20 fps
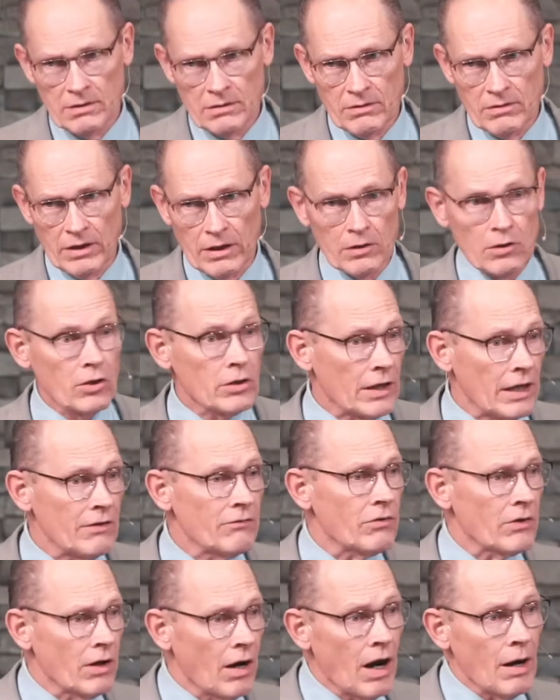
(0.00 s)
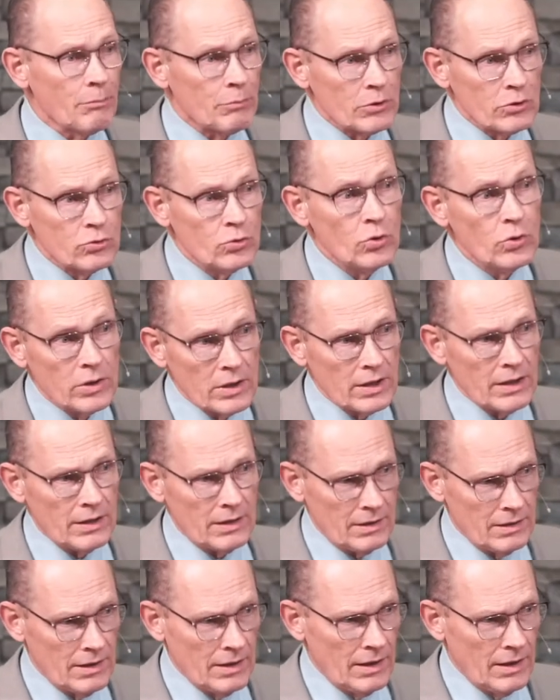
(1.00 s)
They're looking for
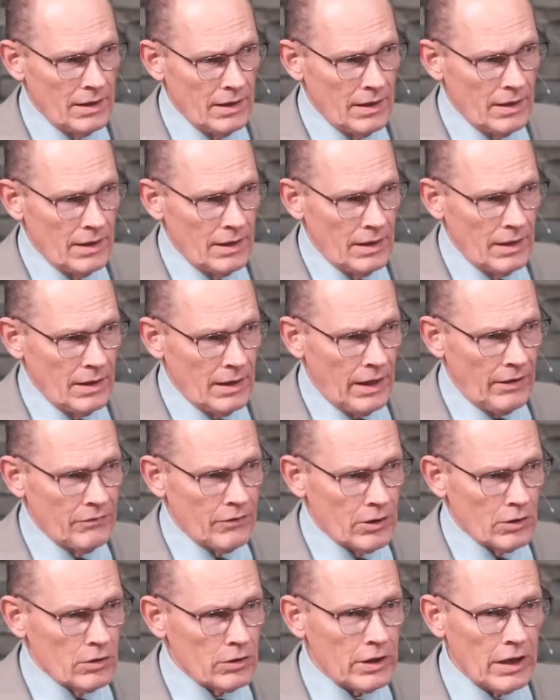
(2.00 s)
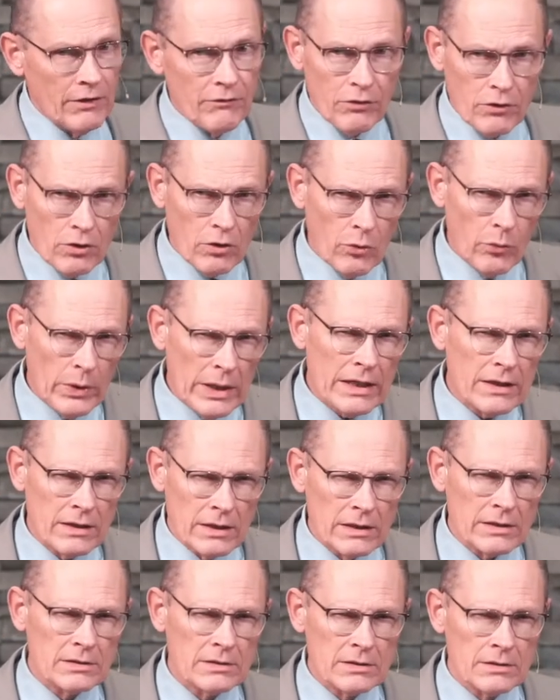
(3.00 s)
opportunity and they're looking for a weakness.